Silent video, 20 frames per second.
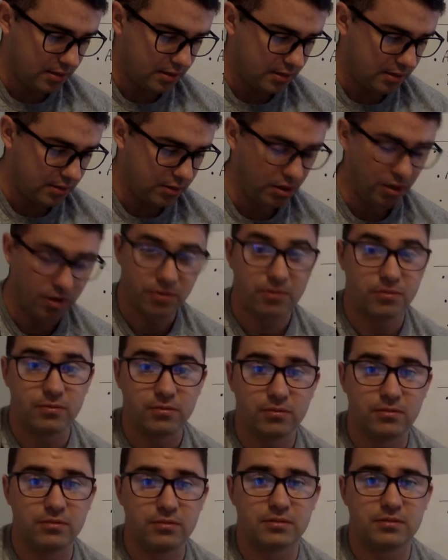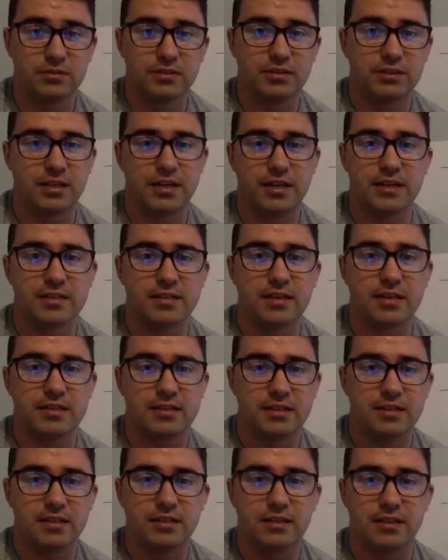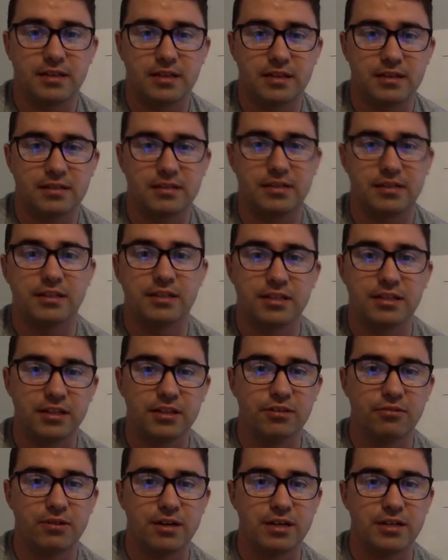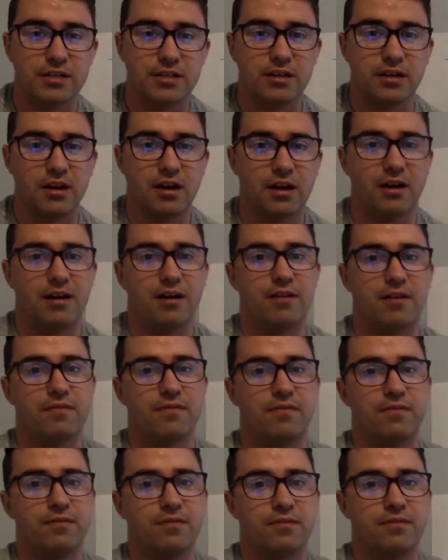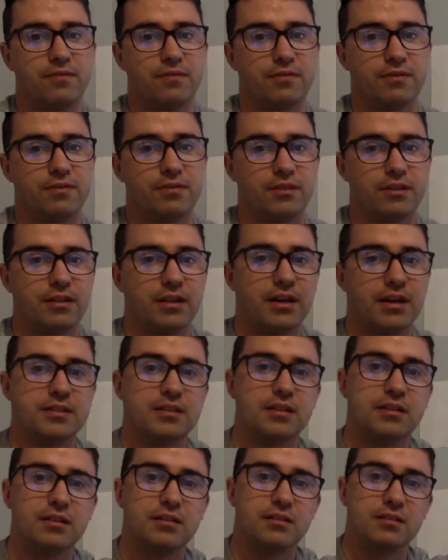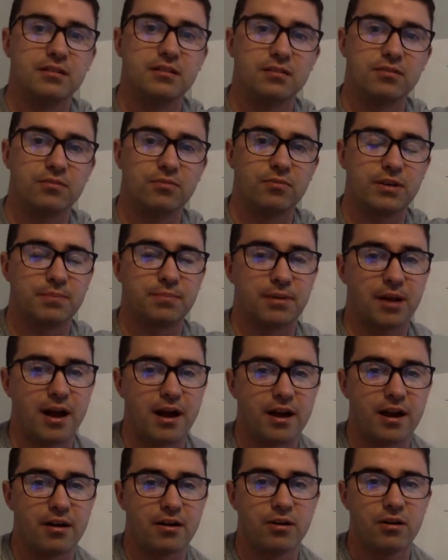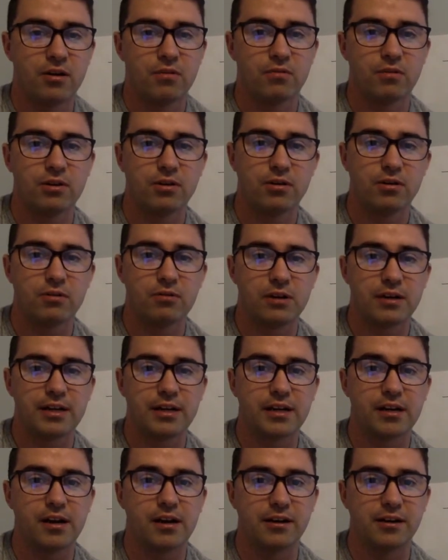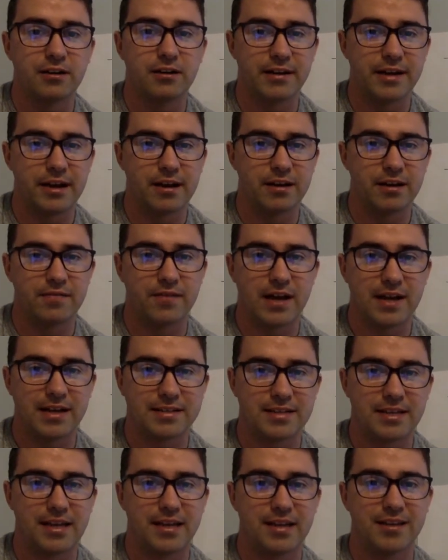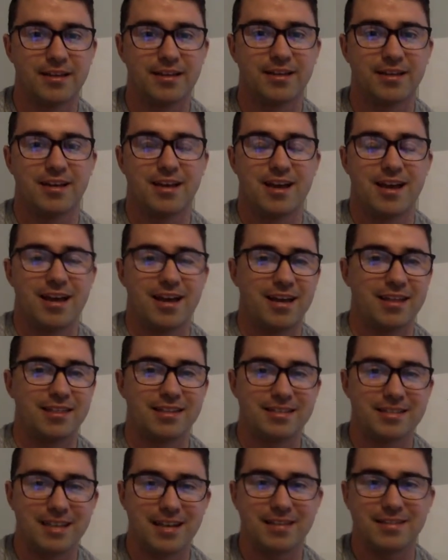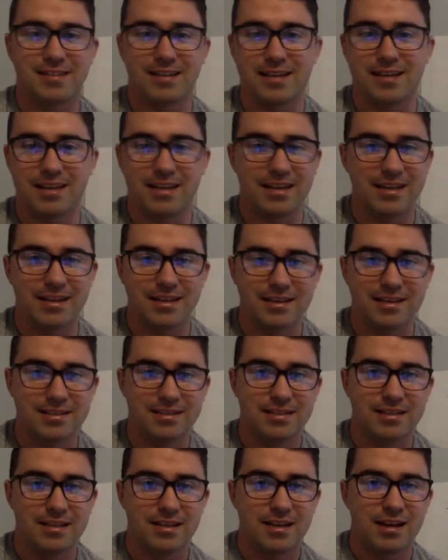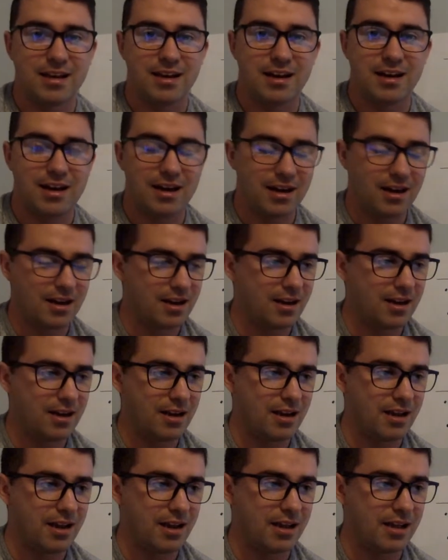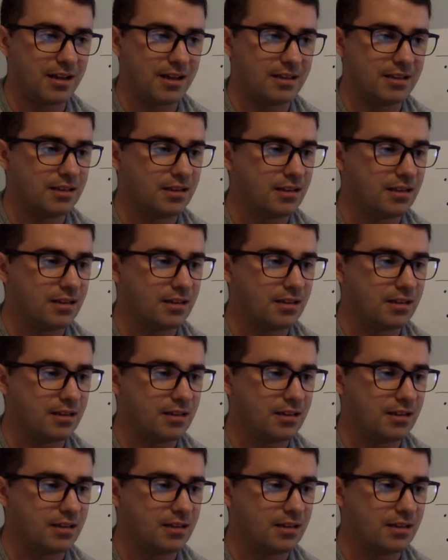so today's lesson is a continuation of the lessons the week prior where we were working on our narrative essay. And this essay is a